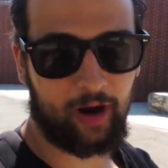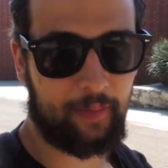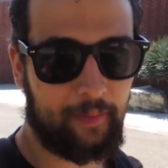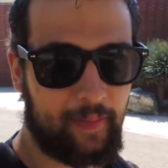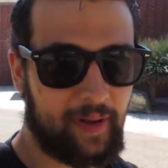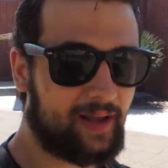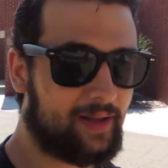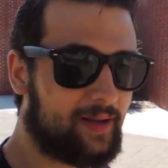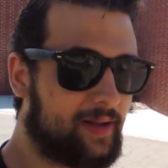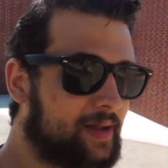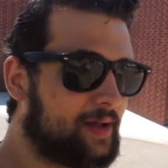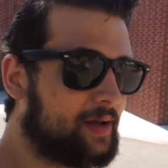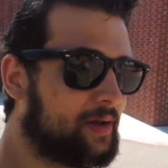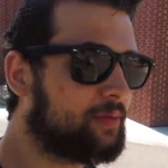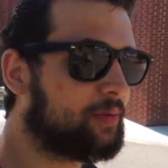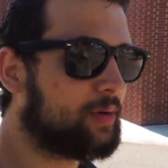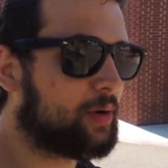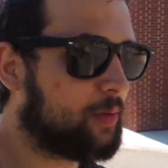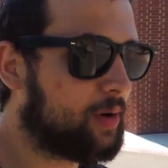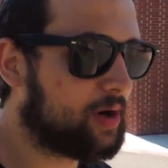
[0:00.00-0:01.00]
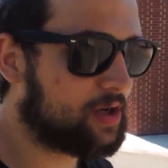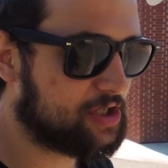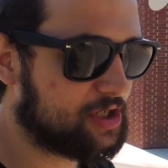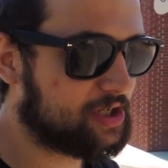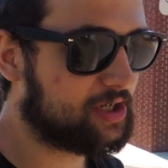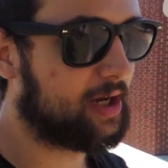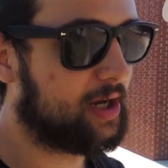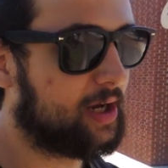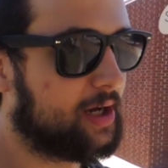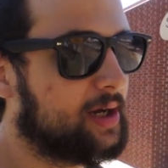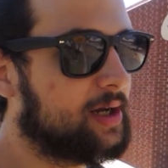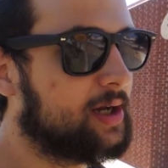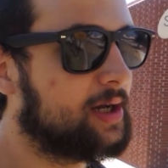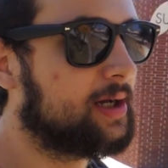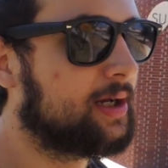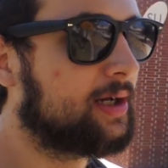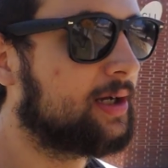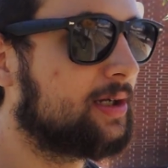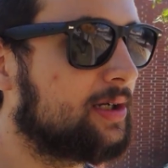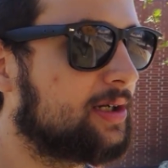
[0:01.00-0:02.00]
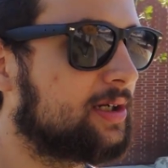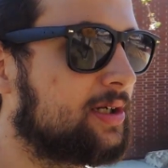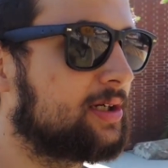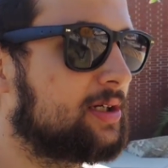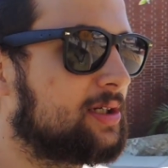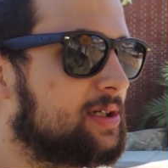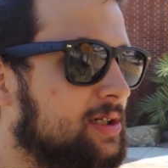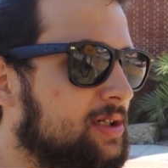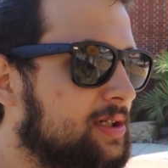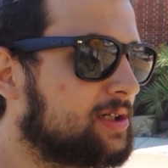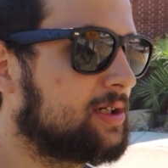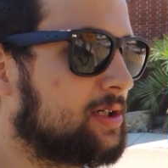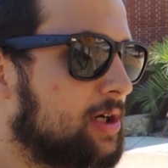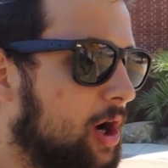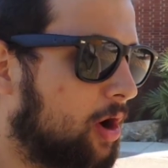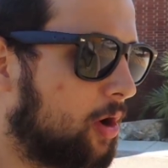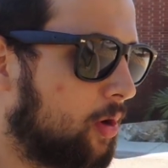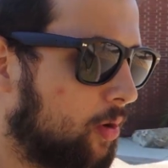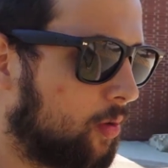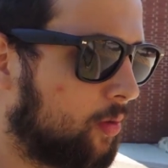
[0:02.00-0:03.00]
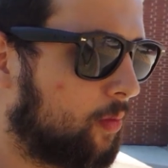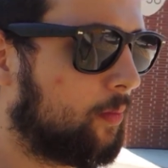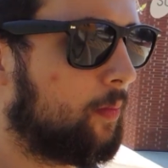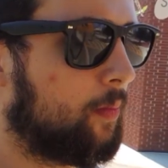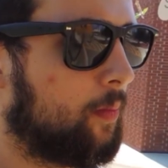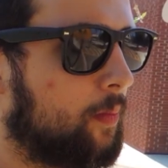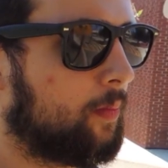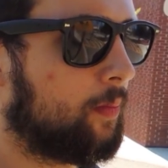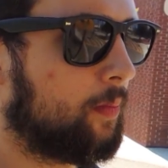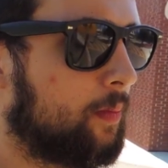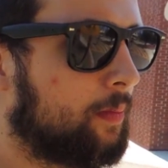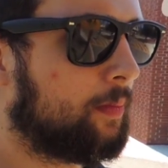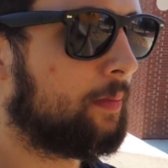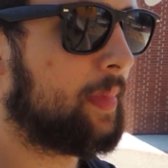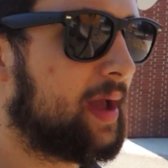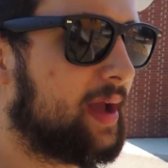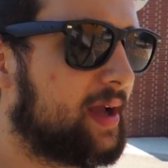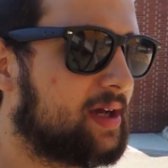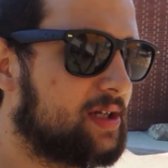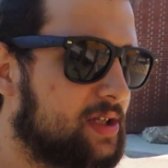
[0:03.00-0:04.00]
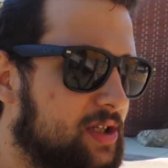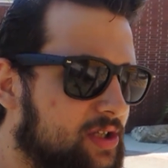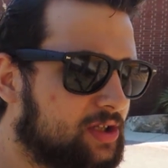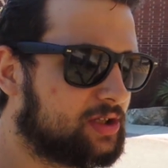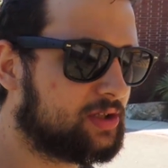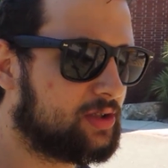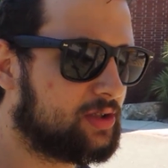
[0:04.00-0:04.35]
Park mainly. We were watching a uh, Omega